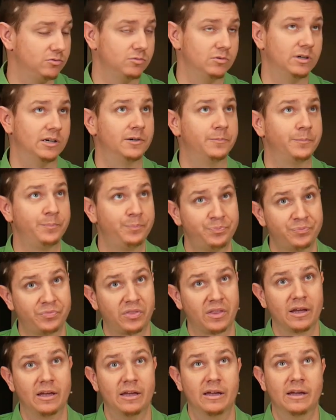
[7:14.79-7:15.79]
Well,
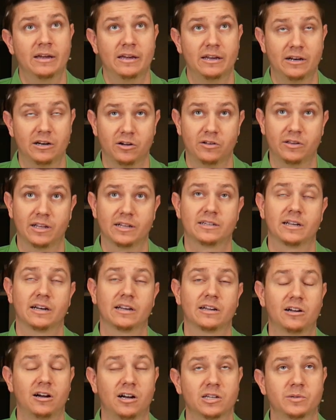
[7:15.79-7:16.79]
that's
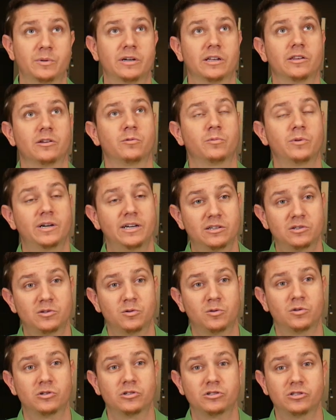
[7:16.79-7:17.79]
going to cost me another
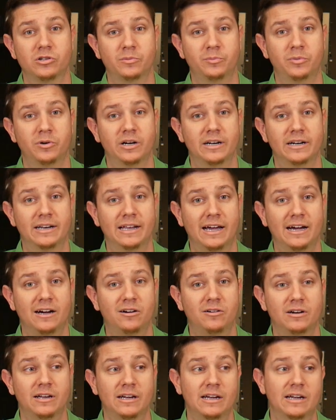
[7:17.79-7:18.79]
resource to put it
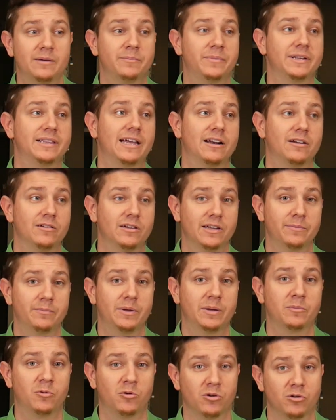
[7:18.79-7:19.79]
out, but that'll give
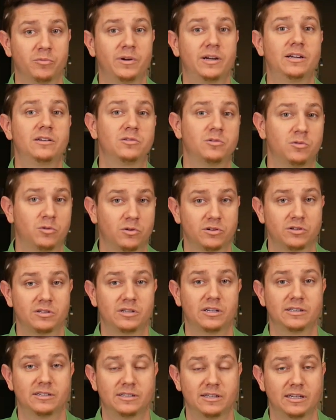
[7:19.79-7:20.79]
me more
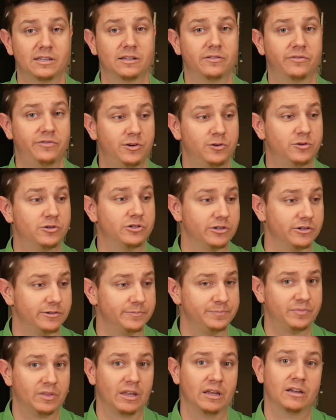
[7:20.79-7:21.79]
resources in the
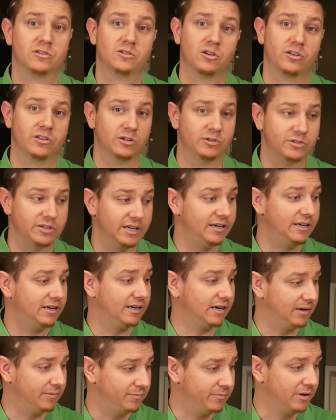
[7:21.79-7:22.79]
future. So on those
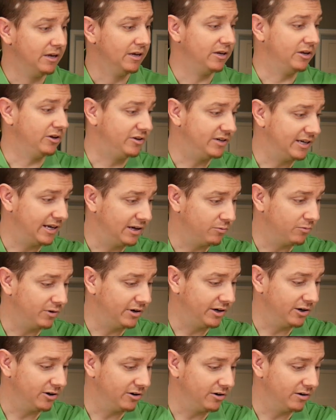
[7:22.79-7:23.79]
income, you take one
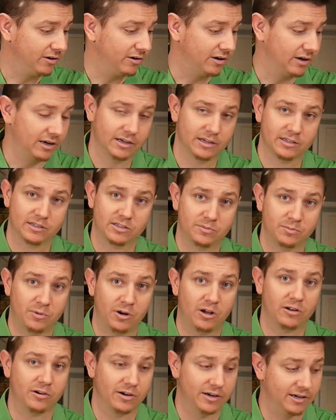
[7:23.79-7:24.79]
of your
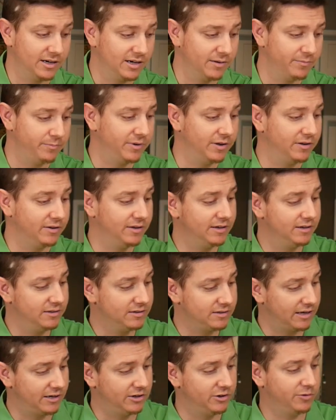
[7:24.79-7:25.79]
smaller income
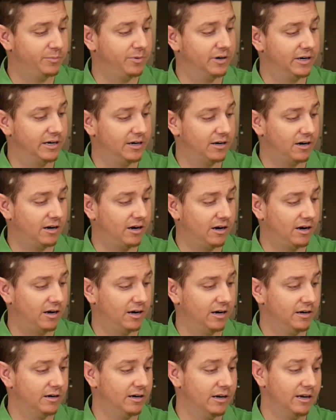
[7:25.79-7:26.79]
buildings and you'll put it
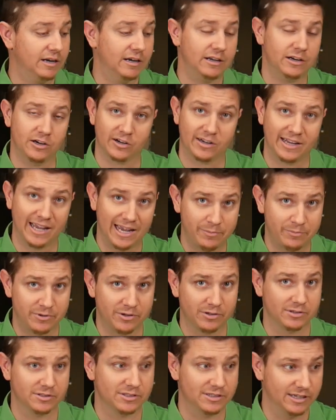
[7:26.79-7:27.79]
on your
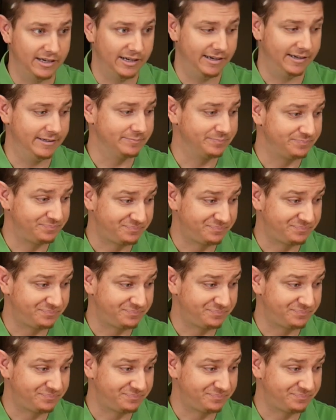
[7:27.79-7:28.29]
capital city.